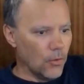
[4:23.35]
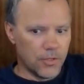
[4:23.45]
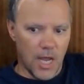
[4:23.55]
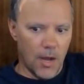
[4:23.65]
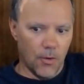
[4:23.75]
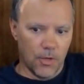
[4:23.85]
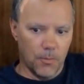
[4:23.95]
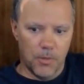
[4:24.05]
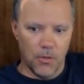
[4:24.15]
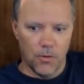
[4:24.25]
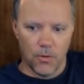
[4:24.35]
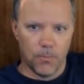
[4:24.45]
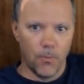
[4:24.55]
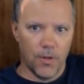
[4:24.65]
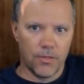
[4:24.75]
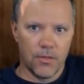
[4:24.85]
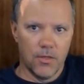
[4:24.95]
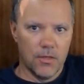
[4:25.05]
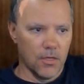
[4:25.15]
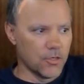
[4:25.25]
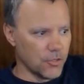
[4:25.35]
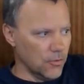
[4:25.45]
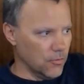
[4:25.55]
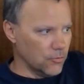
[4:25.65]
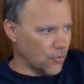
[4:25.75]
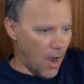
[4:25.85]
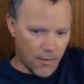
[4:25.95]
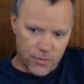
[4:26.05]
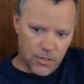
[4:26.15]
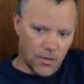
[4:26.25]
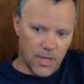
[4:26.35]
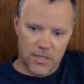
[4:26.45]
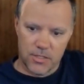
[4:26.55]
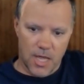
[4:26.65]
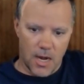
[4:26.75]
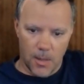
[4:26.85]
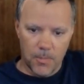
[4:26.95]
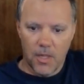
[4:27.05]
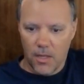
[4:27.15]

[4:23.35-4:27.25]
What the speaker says: tower computer with external drives and all that set up.